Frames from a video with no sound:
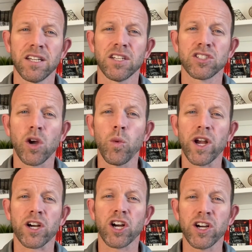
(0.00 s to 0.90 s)
So we
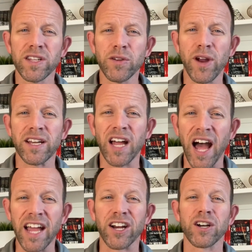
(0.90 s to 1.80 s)
are currently ranked
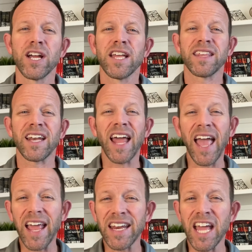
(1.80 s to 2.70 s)
higher than
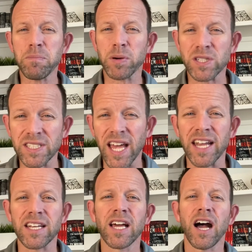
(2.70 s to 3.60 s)

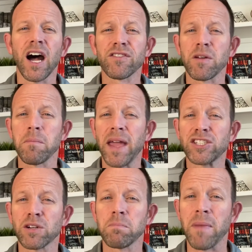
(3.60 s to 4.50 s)
88% of the
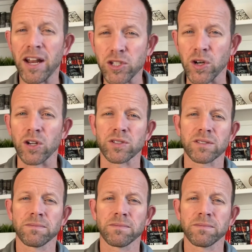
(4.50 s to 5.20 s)
major metros.